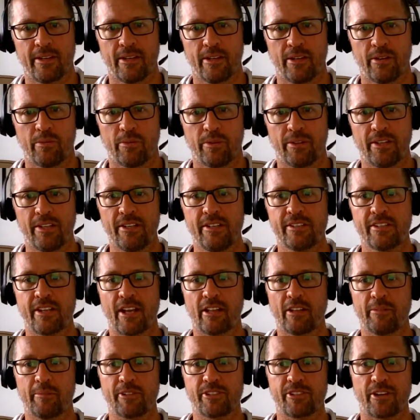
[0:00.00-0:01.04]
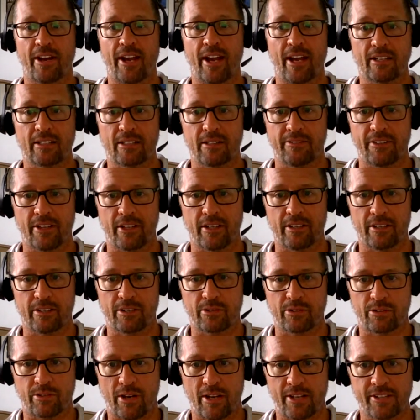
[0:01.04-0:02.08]
When these elements are activated
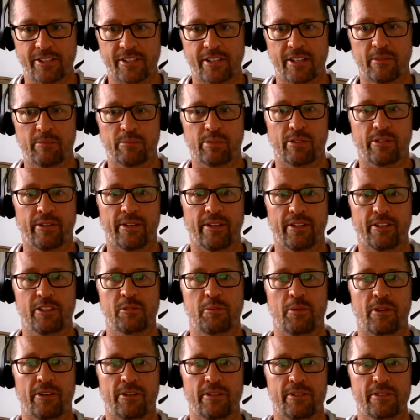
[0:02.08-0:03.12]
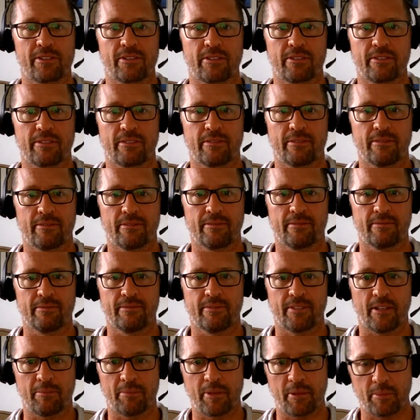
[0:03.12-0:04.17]
across the employee experience,
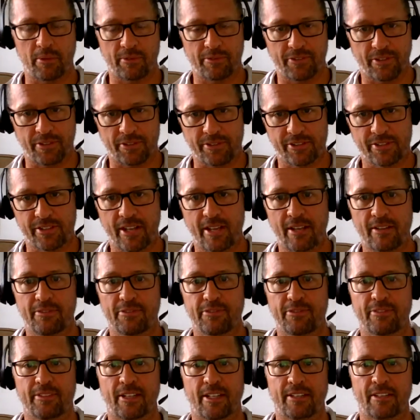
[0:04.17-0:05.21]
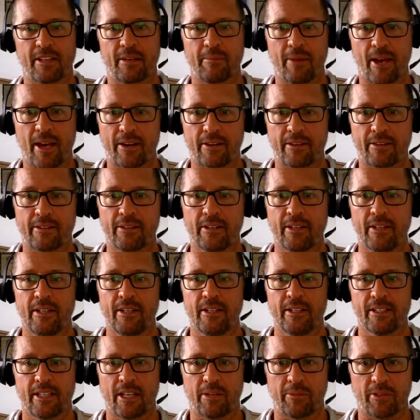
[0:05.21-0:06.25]
then people feel safe, like they matter,
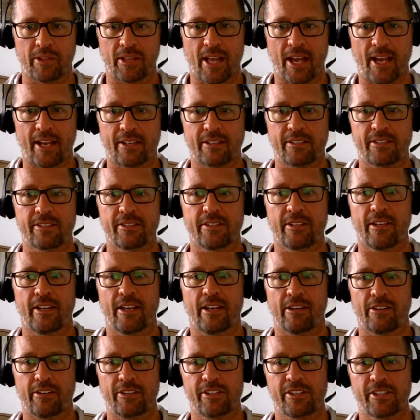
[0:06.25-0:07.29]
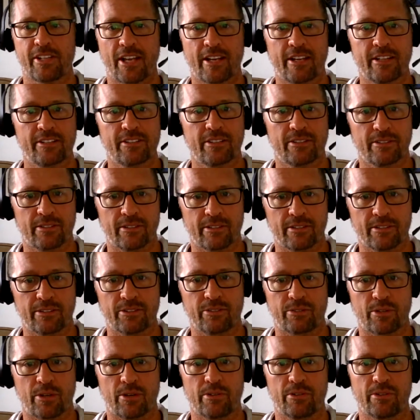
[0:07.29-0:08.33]
can relax, and are excited to learn,
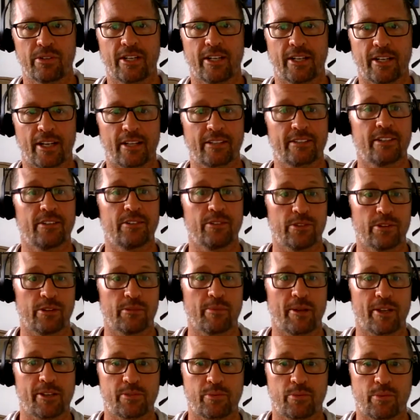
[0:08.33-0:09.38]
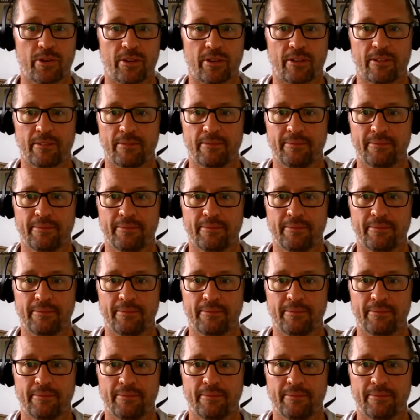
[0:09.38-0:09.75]
grow, connect, and do their best work.